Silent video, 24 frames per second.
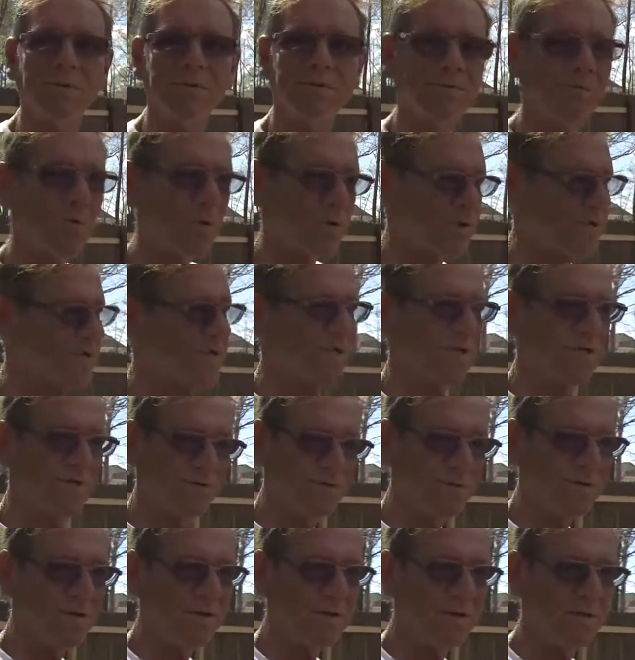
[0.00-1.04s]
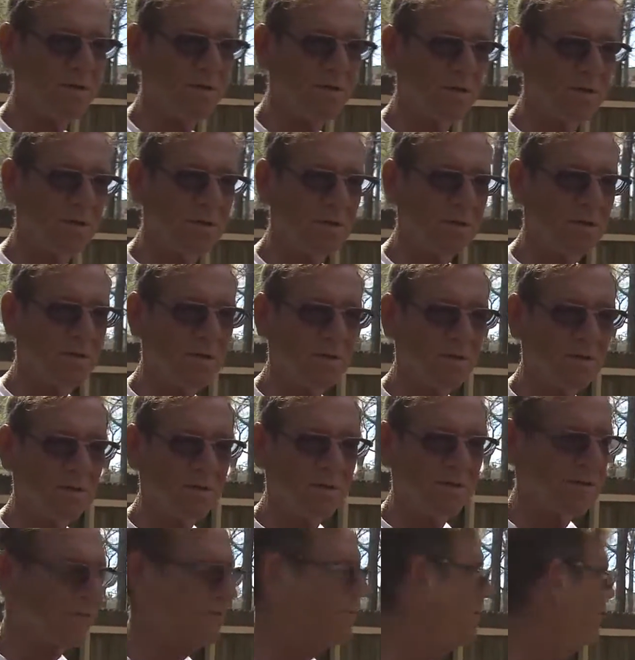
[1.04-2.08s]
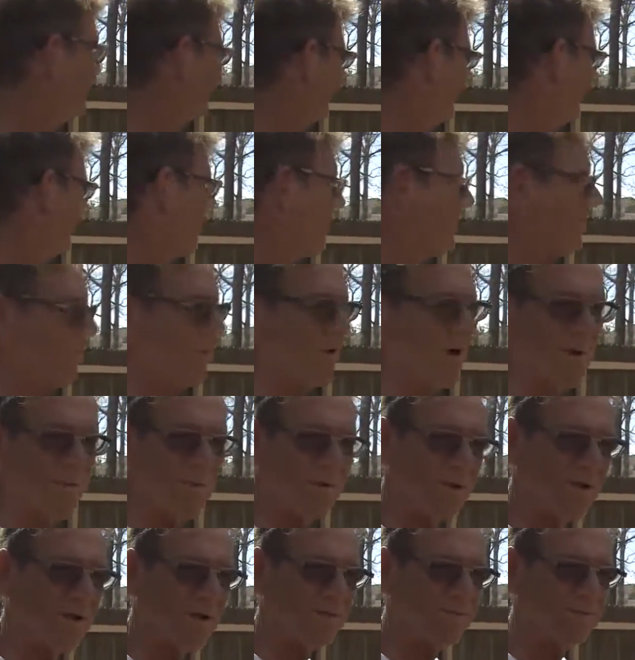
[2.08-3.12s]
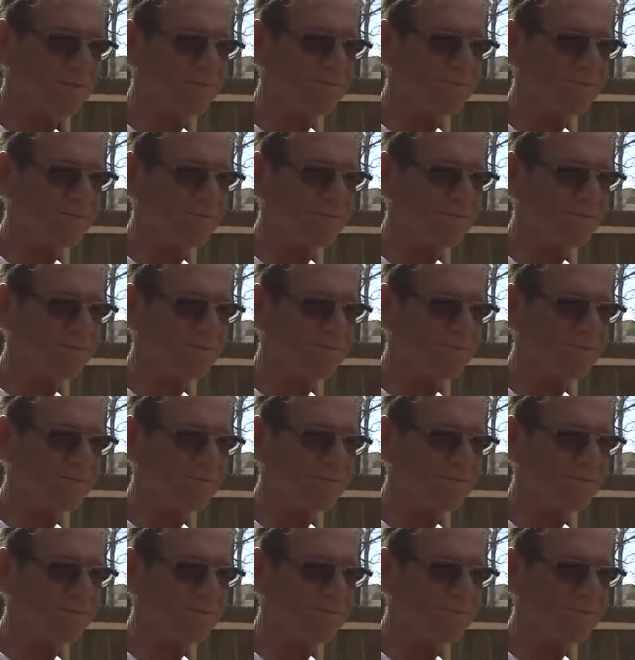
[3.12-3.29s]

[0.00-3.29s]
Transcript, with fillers: four to six feet, three feet off the property line.